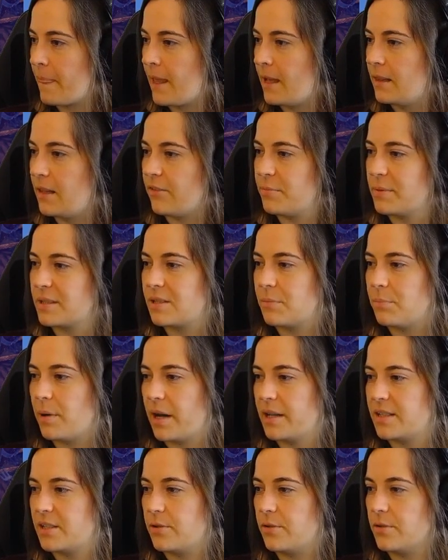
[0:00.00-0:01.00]
Love me some
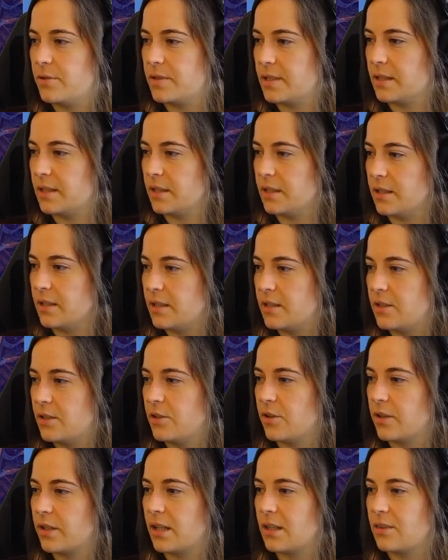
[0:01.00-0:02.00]
pies here in New Zealand. You
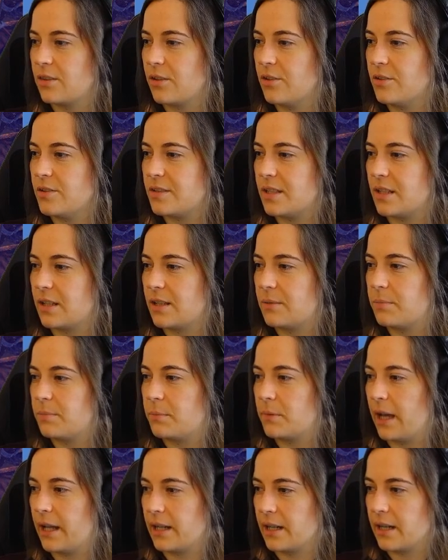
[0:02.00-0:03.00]
don't get those in
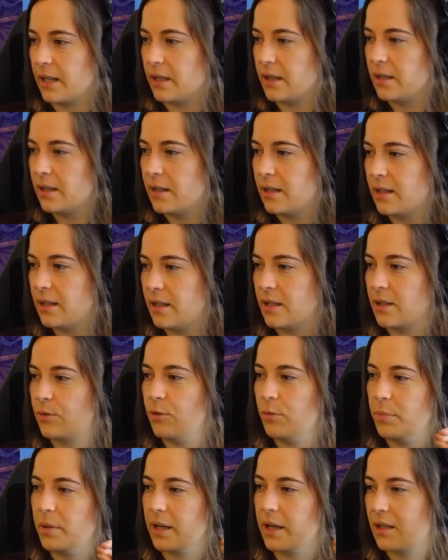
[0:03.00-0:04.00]
Canada and
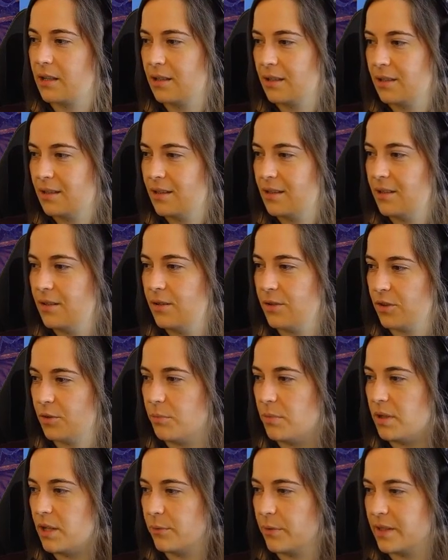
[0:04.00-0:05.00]
Quebec. Not the
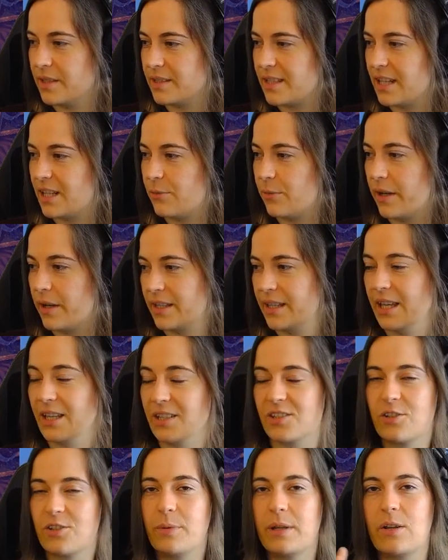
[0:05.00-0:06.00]
mini ones anyway. Yes, yeah,
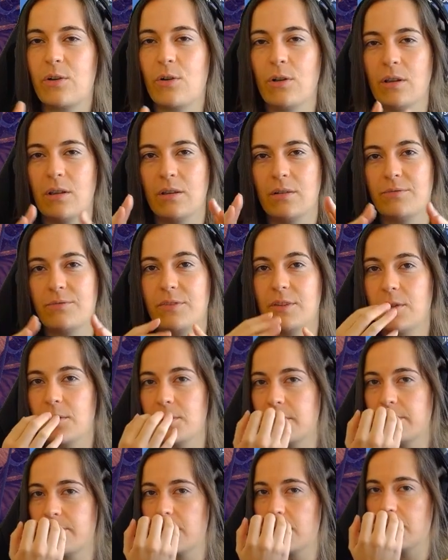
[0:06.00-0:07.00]
so we call, for those
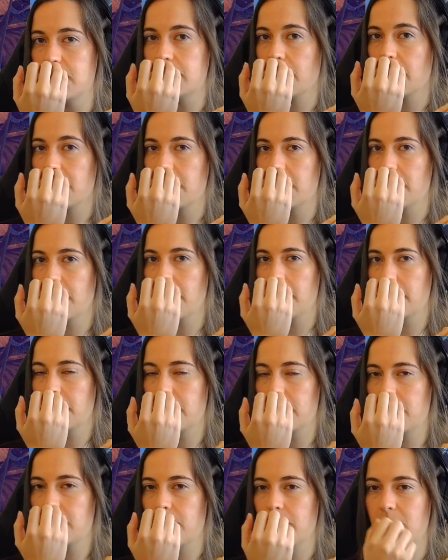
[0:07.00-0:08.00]
of you who don't know
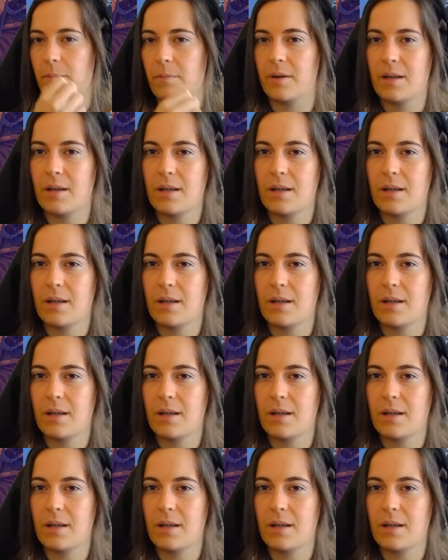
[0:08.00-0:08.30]
from